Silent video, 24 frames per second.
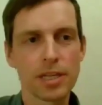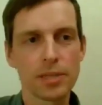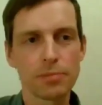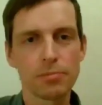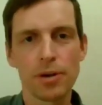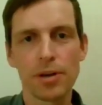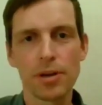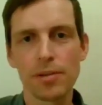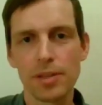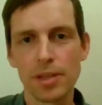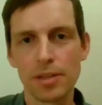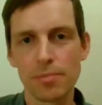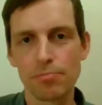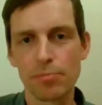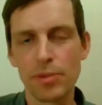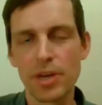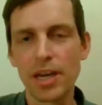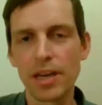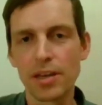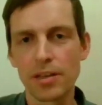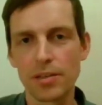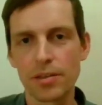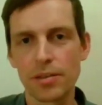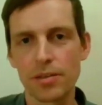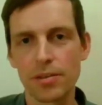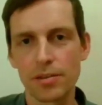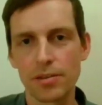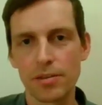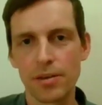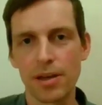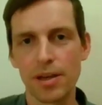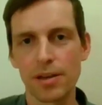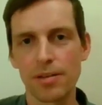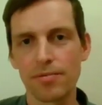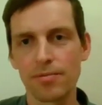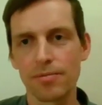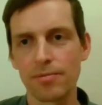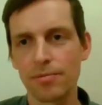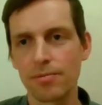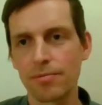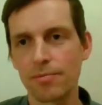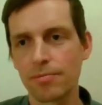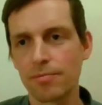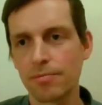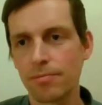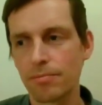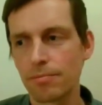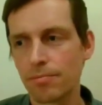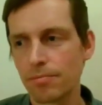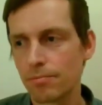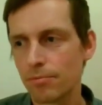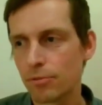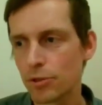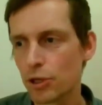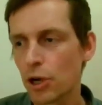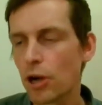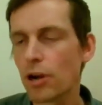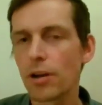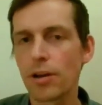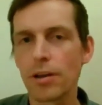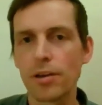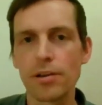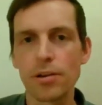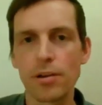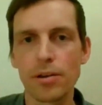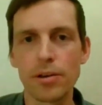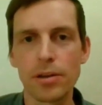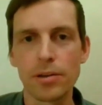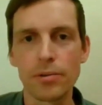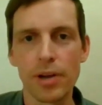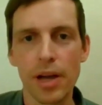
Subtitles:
that's probably the biggest kind of chunking you can do.